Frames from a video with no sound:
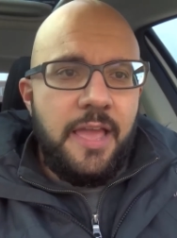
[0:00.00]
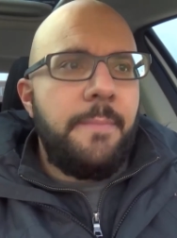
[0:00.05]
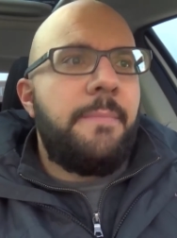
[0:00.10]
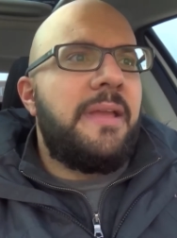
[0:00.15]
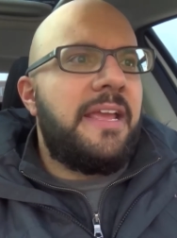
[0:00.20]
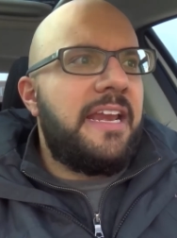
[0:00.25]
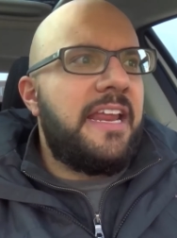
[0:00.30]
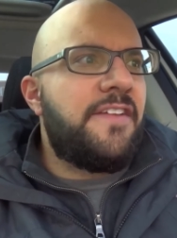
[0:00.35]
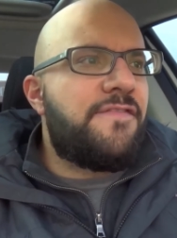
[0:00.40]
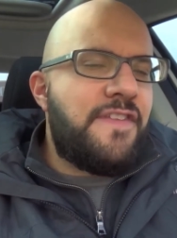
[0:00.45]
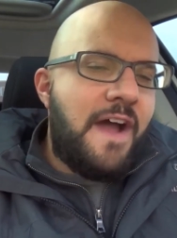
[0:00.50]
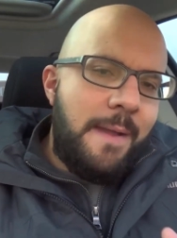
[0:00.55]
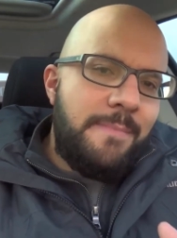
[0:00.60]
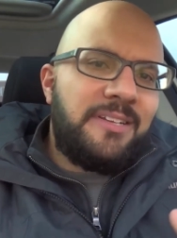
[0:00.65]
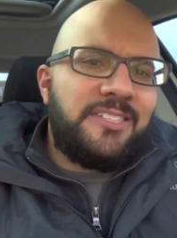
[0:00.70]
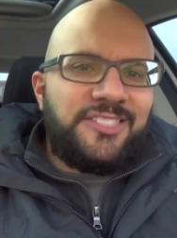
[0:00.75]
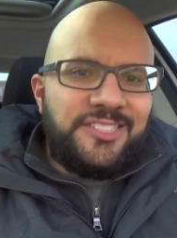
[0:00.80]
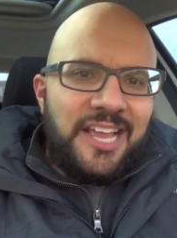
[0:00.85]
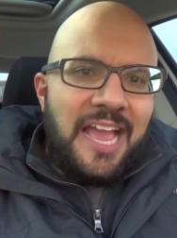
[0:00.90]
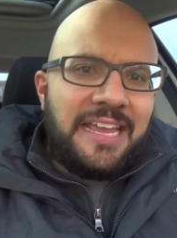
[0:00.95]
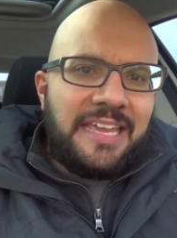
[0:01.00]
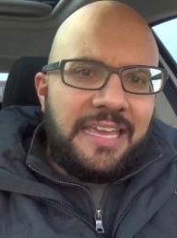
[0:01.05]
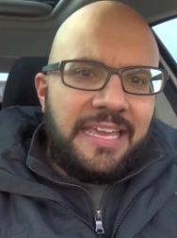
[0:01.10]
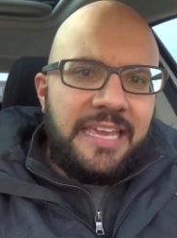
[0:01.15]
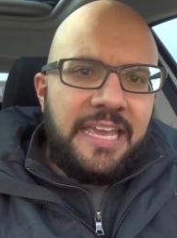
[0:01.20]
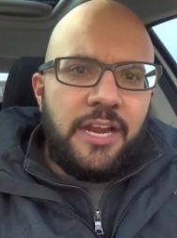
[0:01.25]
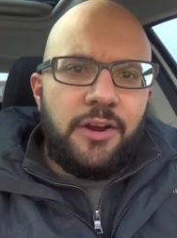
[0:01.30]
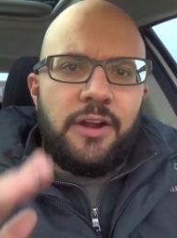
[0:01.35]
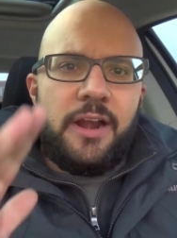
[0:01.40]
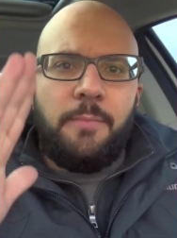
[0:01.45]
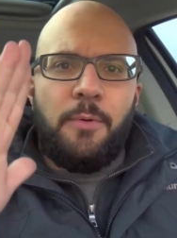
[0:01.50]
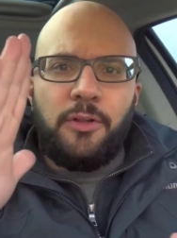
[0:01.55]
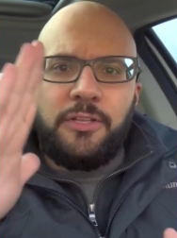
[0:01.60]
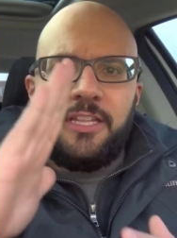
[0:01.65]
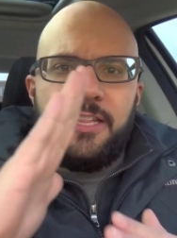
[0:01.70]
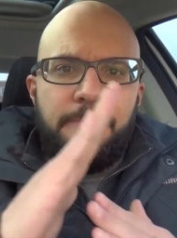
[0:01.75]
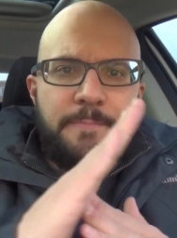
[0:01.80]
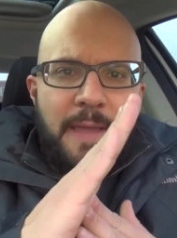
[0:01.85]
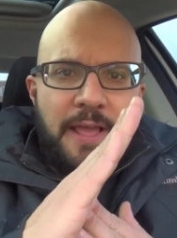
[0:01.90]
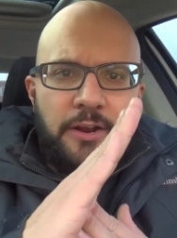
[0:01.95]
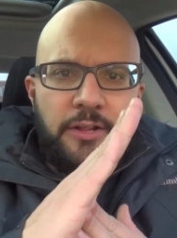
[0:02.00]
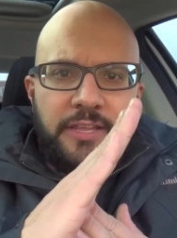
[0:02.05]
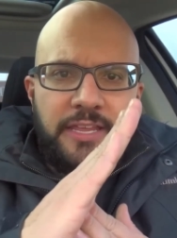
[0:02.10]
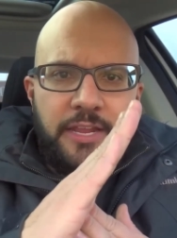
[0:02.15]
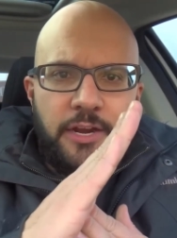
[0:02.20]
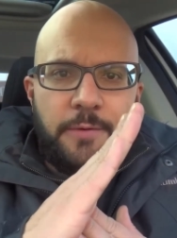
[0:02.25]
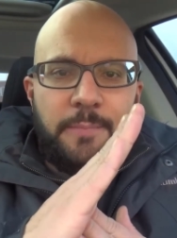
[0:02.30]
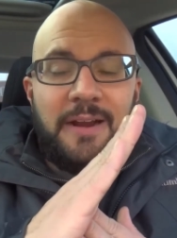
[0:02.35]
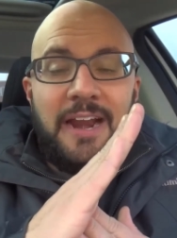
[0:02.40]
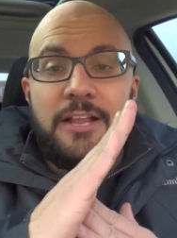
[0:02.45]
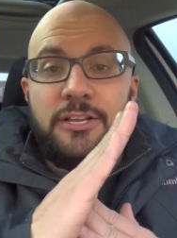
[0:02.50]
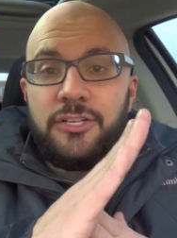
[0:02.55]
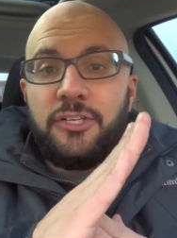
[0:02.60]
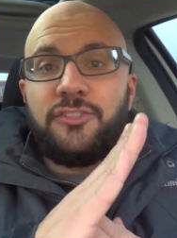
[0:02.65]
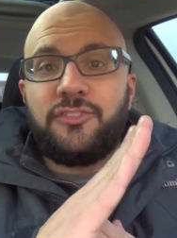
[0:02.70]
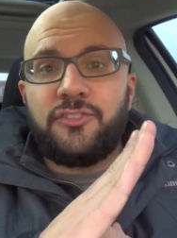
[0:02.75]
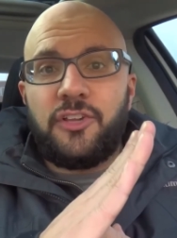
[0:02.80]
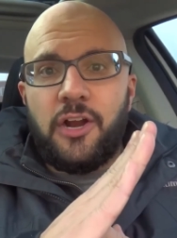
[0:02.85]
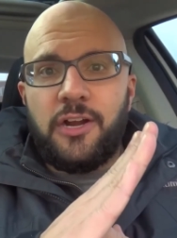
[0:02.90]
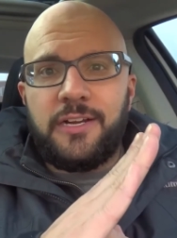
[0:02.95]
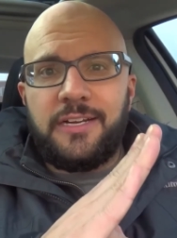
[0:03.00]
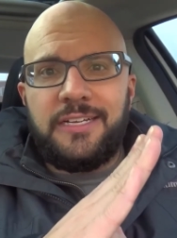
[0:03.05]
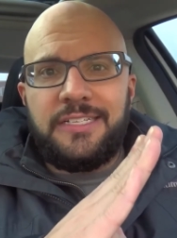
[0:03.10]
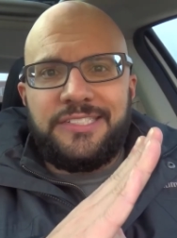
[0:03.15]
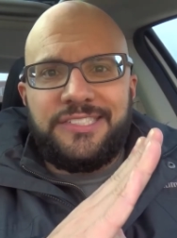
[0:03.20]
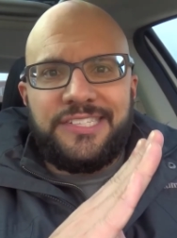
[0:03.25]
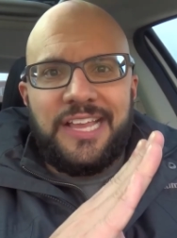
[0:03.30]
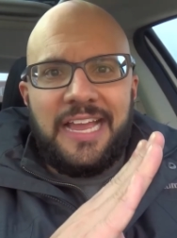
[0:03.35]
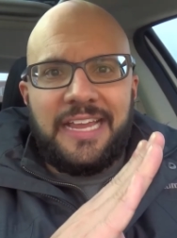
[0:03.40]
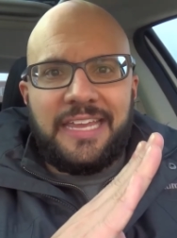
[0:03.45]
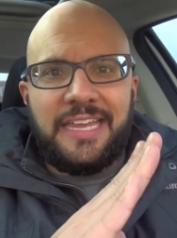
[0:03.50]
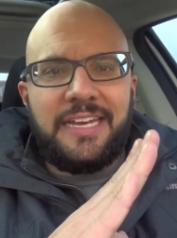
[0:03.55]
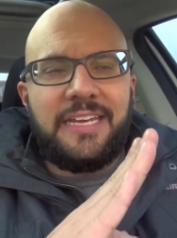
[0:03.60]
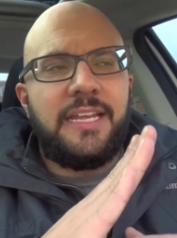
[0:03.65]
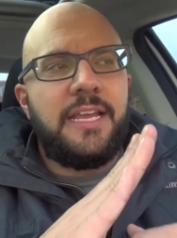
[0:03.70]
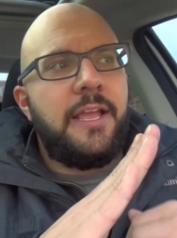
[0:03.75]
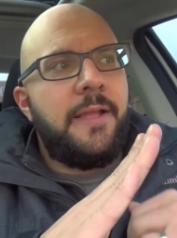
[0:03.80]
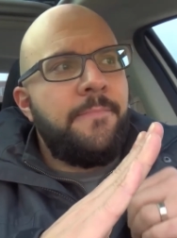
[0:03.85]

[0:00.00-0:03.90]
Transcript: Meaning if I'm in second gear and I'm holding the pedal here, but I just started in second,